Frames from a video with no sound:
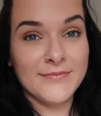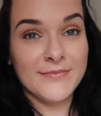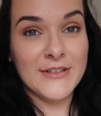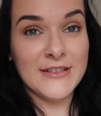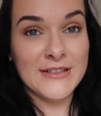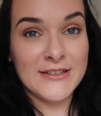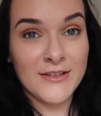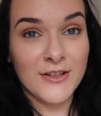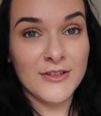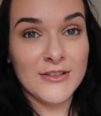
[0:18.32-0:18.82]
the
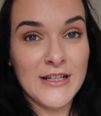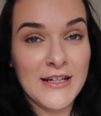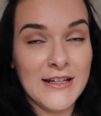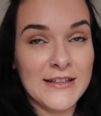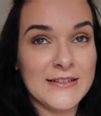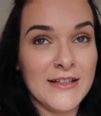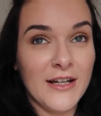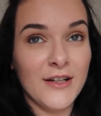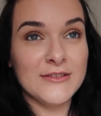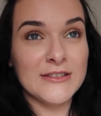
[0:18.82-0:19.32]

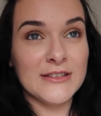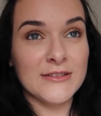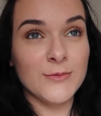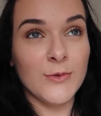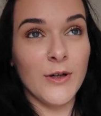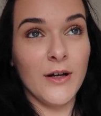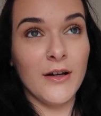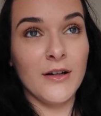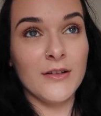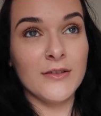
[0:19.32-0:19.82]
snottiest nose in the
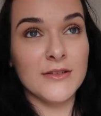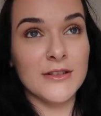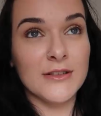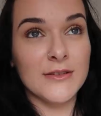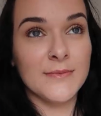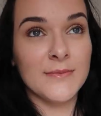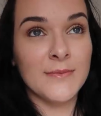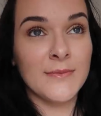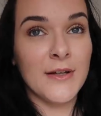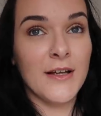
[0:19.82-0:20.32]
world.
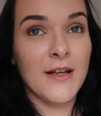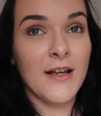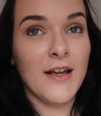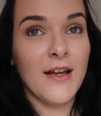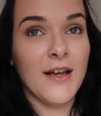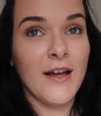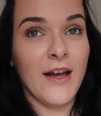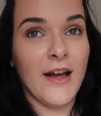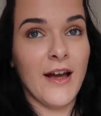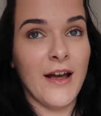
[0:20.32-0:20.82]

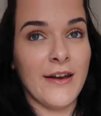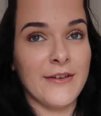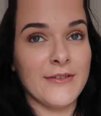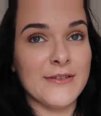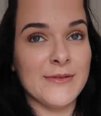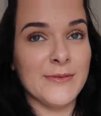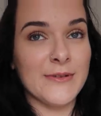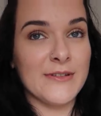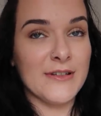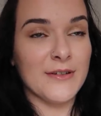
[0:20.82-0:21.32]
And I
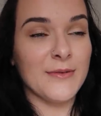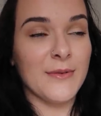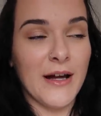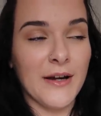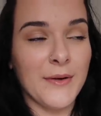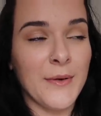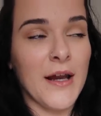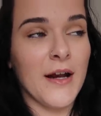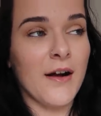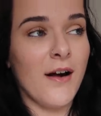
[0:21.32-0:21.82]
was still
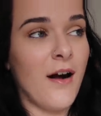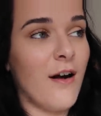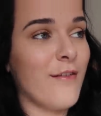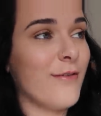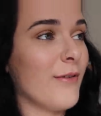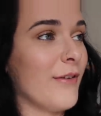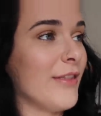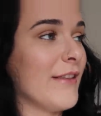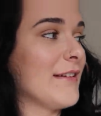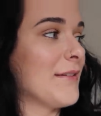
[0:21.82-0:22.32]
wide awake at
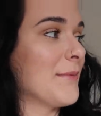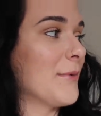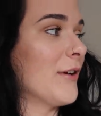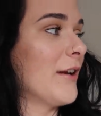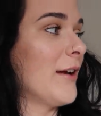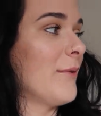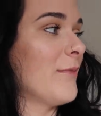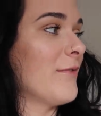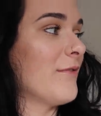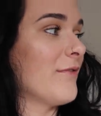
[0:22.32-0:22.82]
1:30 this
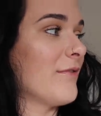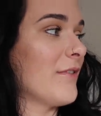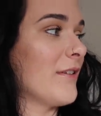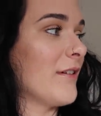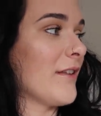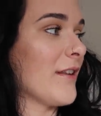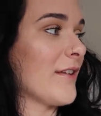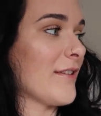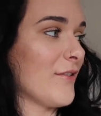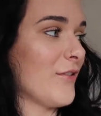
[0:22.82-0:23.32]
morning with
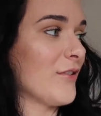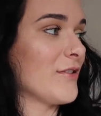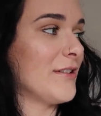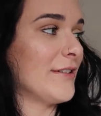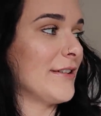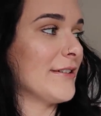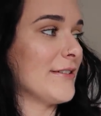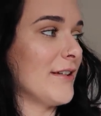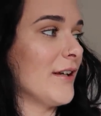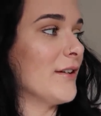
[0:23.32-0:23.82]
the
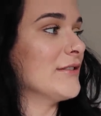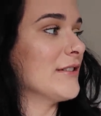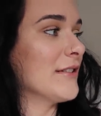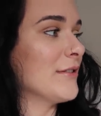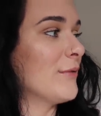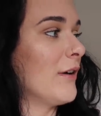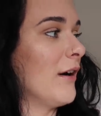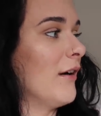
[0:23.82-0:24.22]
snottiest nose in the